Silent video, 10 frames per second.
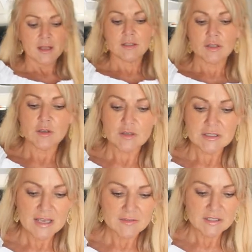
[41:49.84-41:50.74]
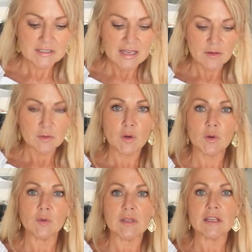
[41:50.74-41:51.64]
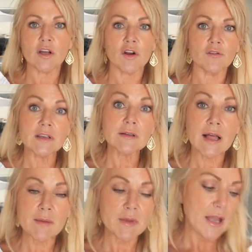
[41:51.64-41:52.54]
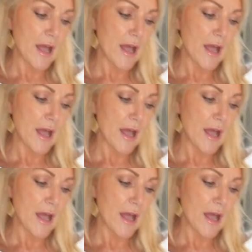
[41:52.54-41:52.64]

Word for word: So you just have to download the RV Climate